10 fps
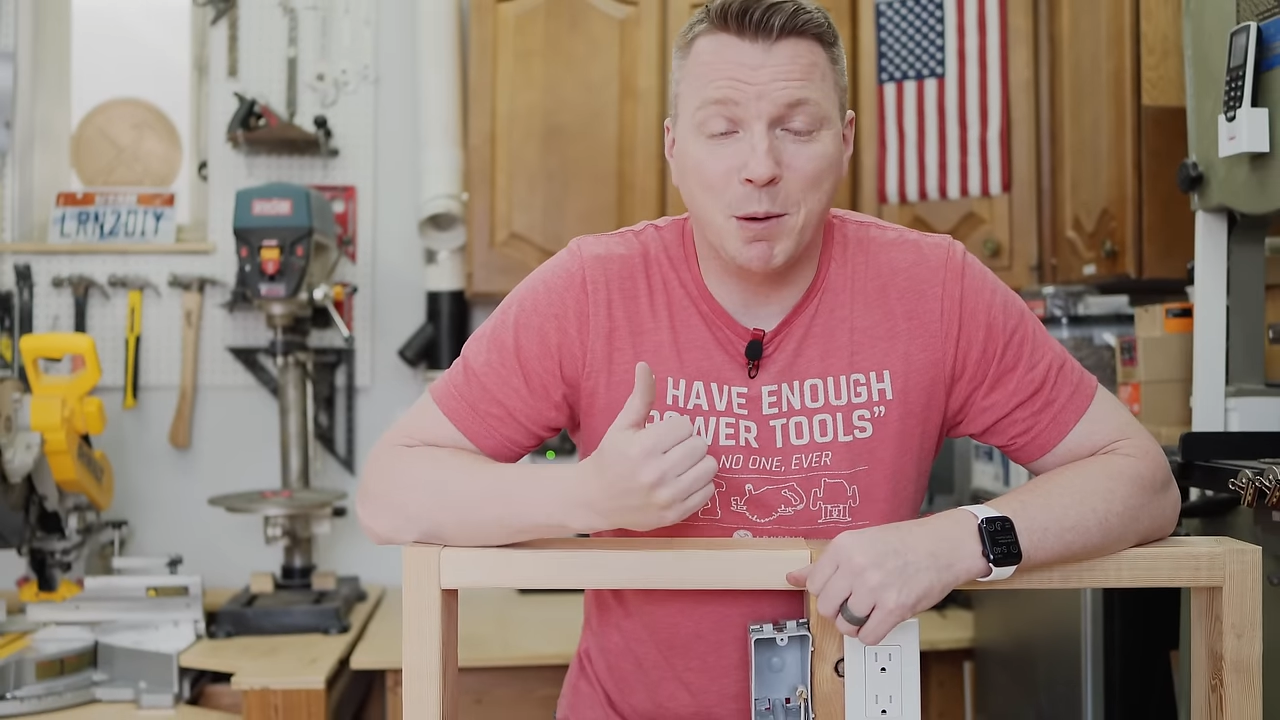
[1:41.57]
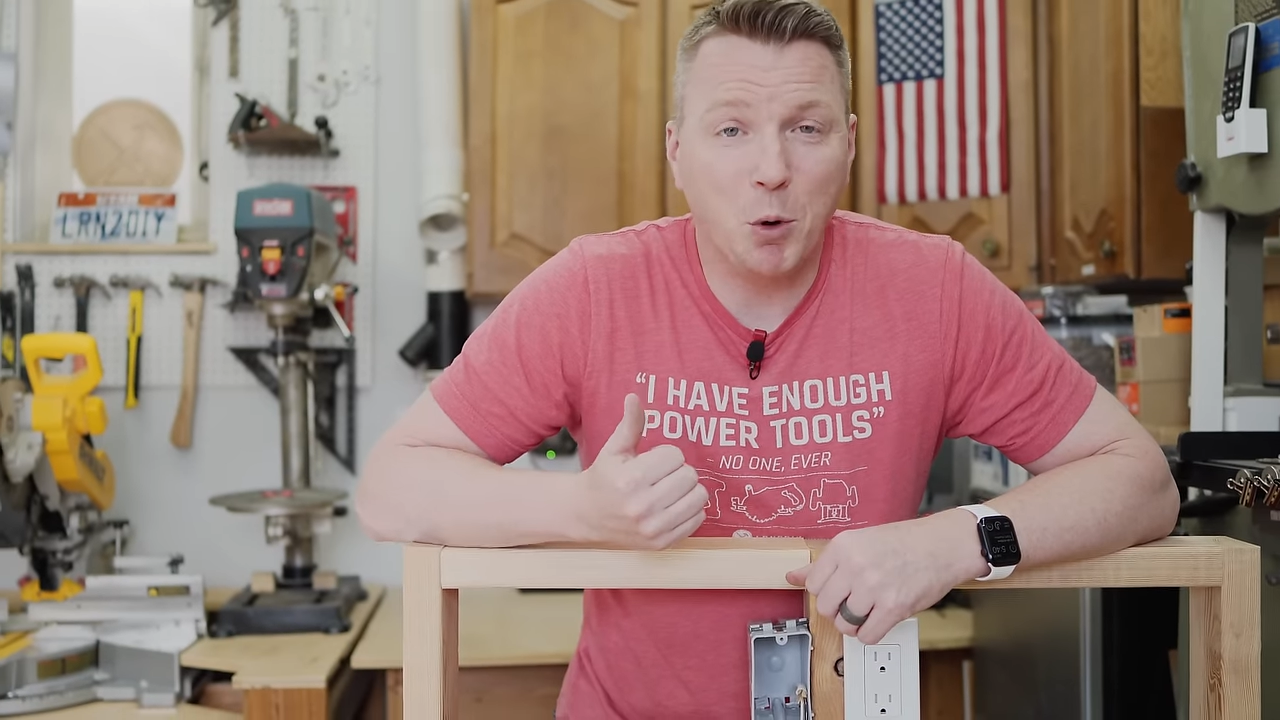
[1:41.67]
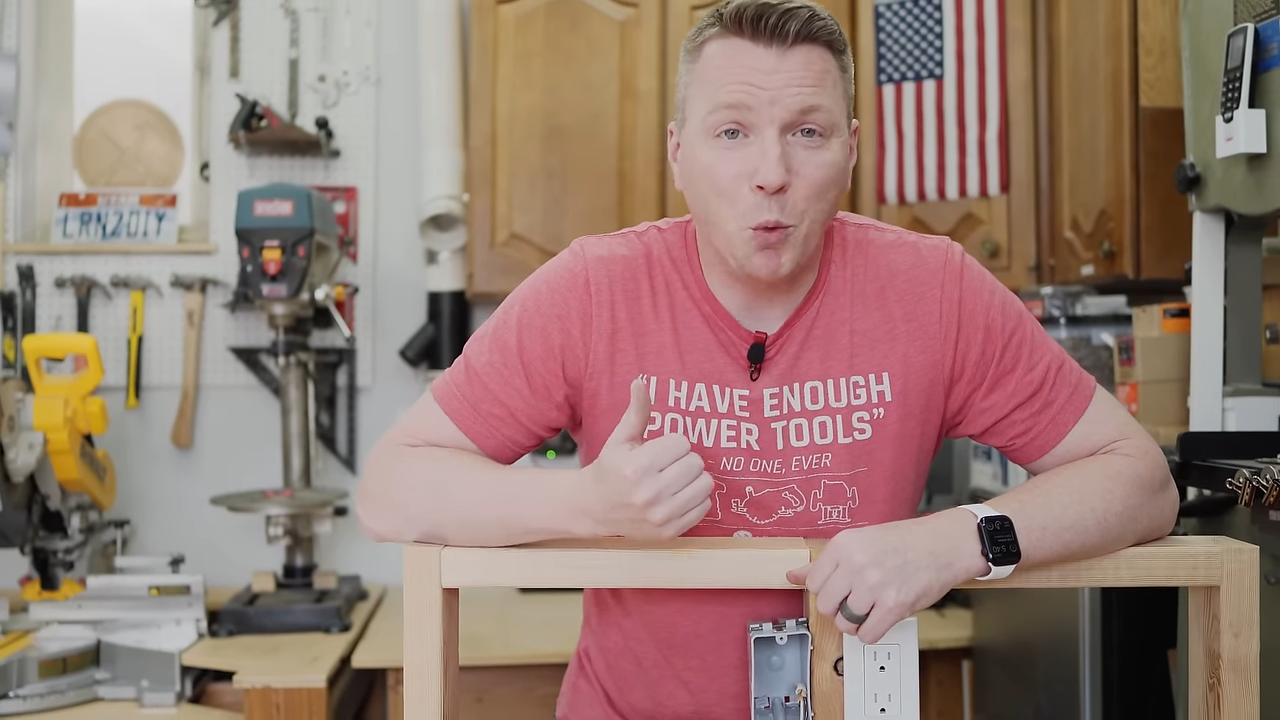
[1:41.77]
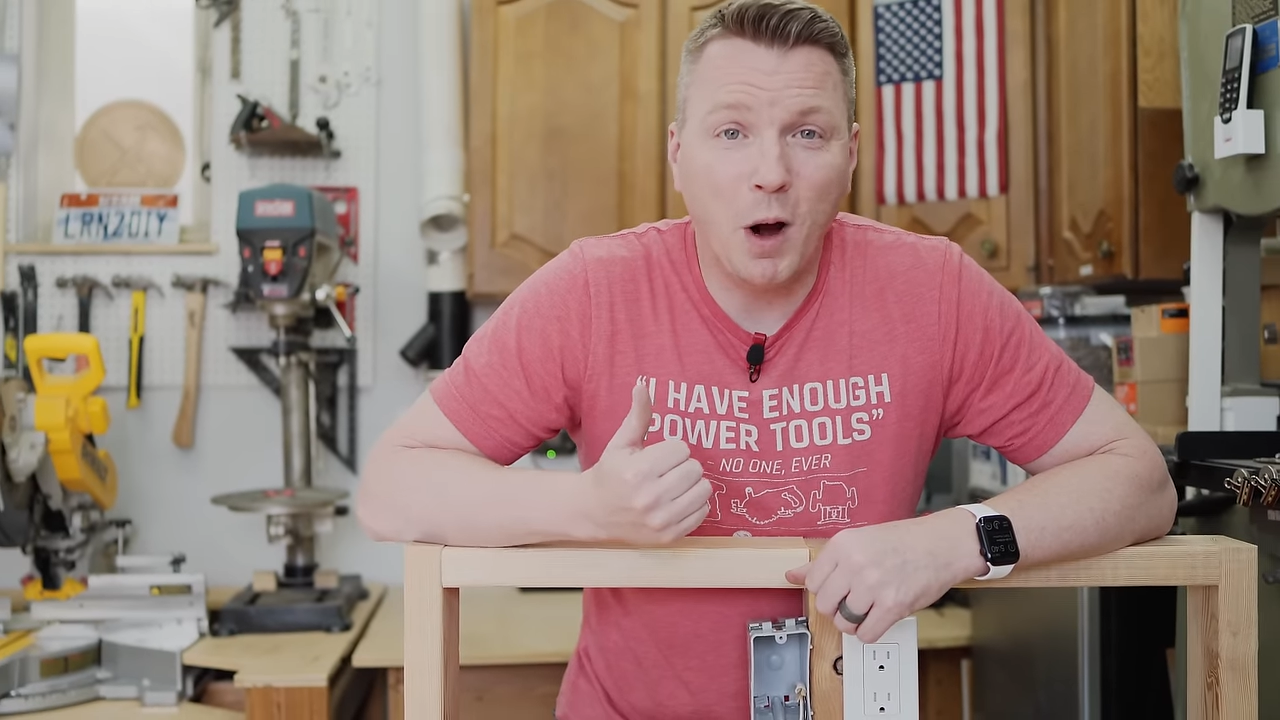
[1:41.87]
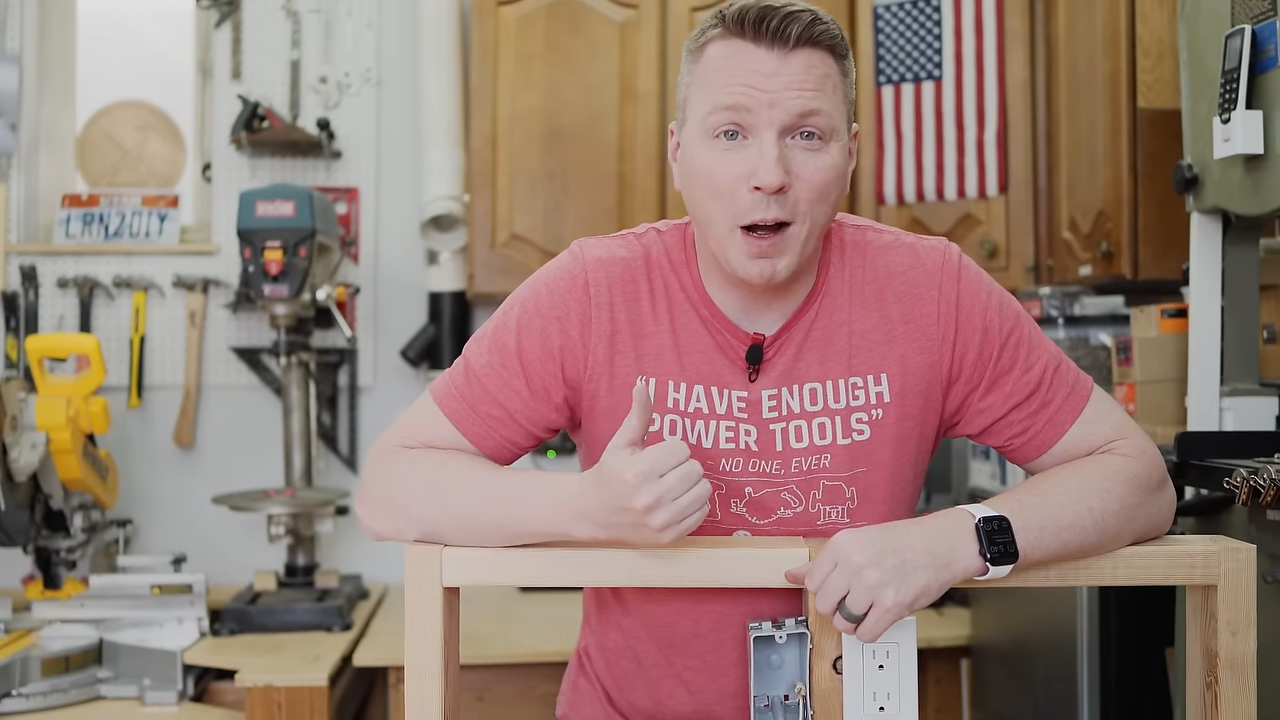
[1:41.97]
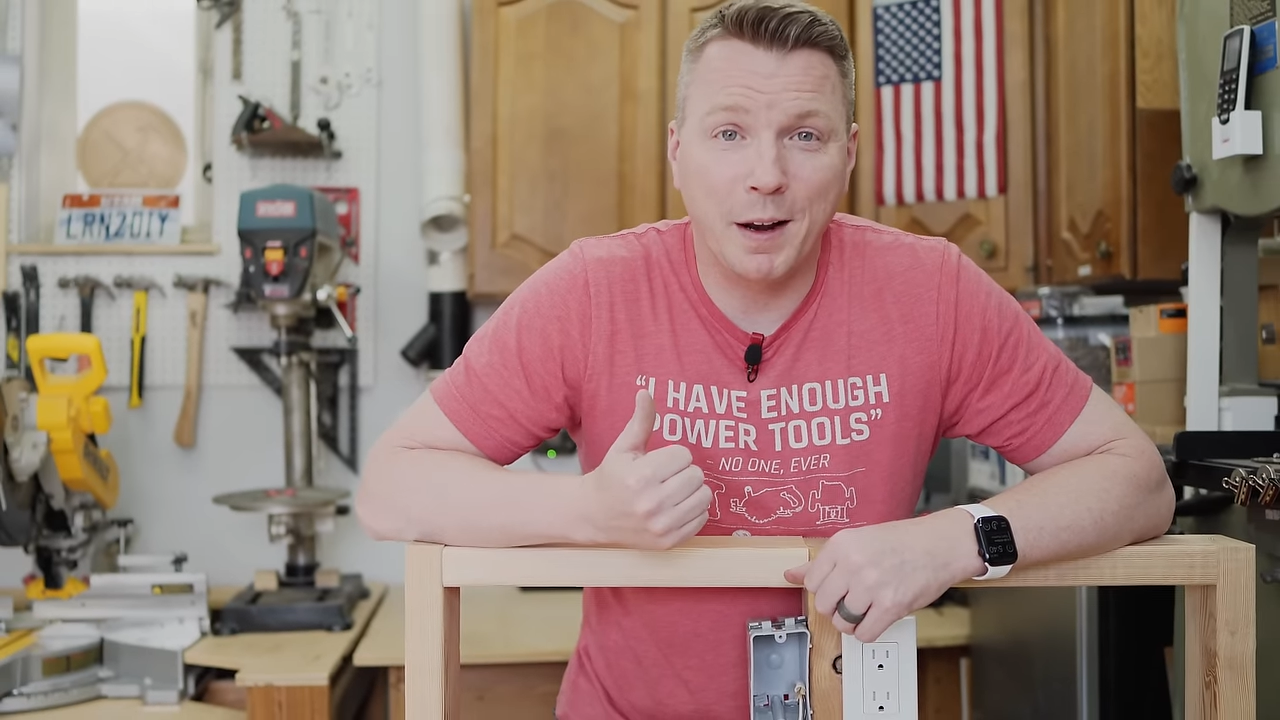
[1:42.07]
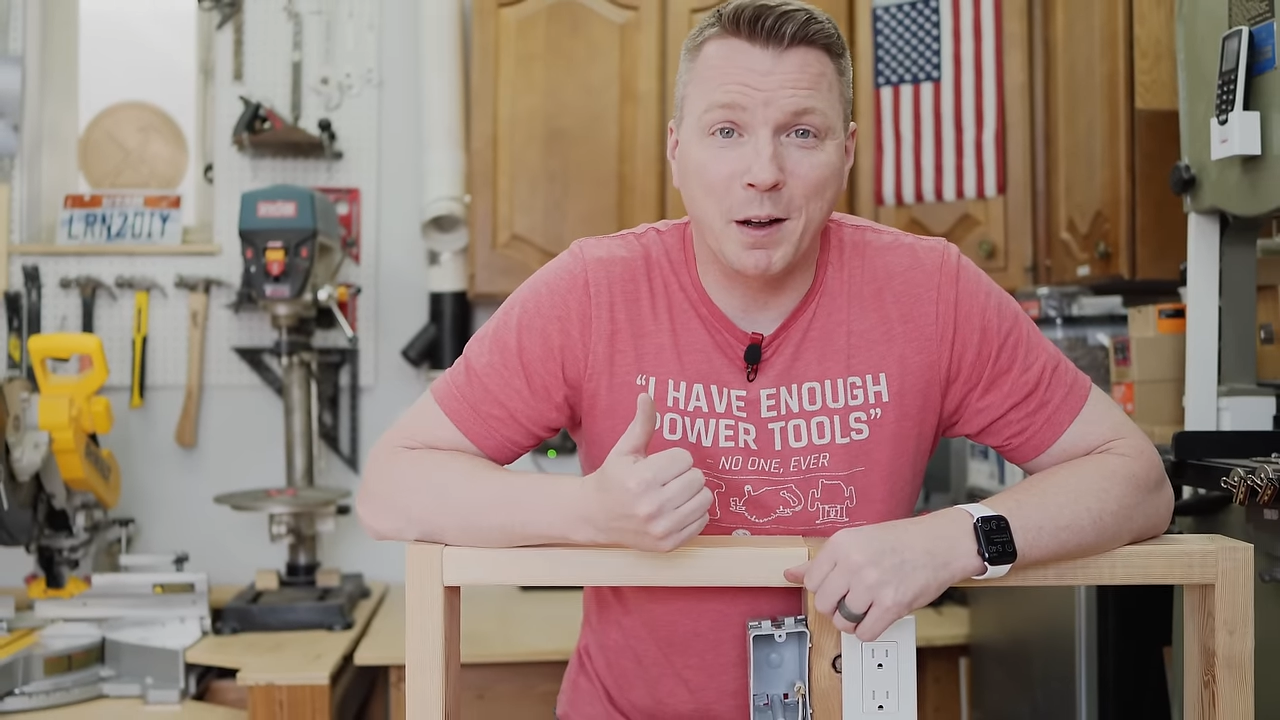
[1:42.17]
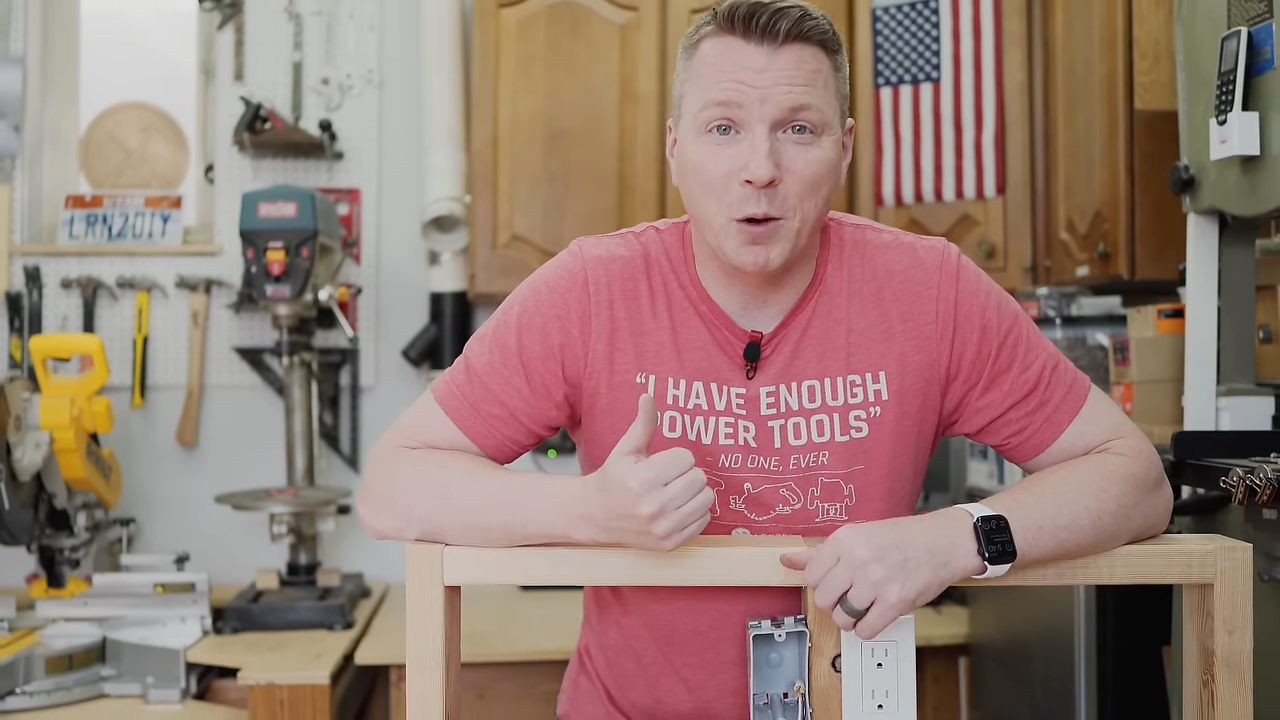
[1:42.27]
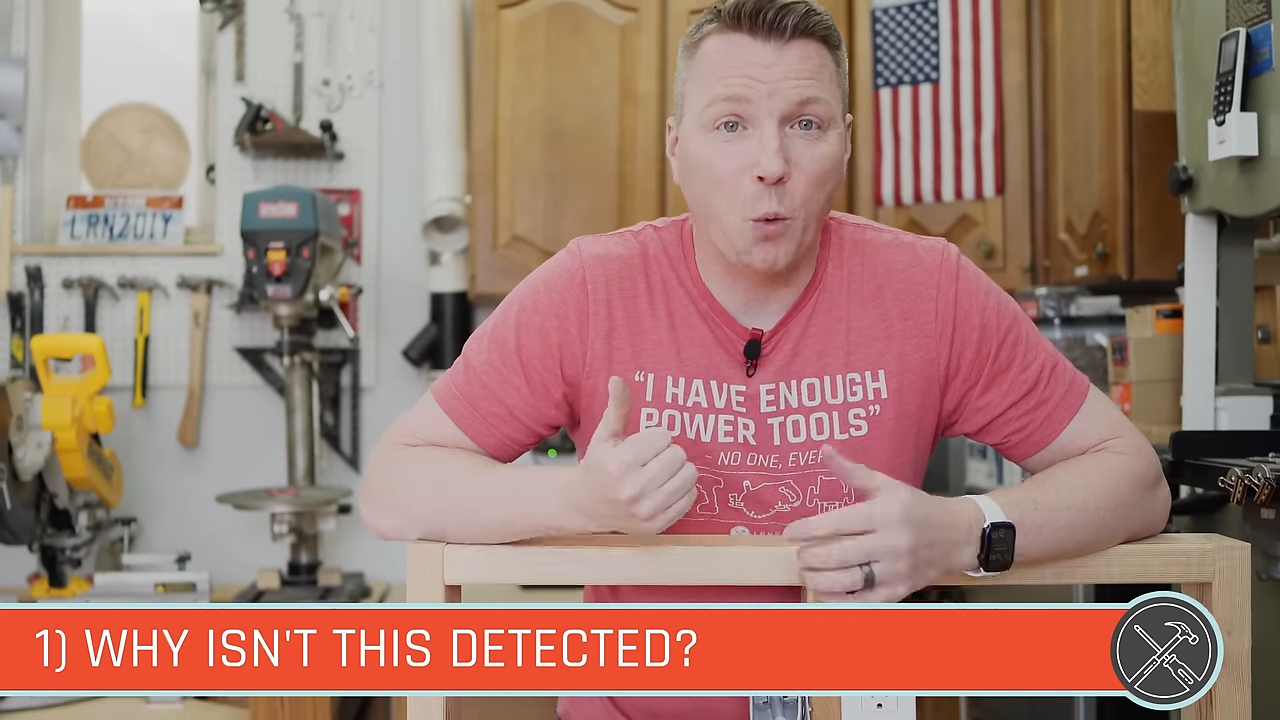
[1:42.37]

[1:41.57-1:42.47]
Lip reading: Number one,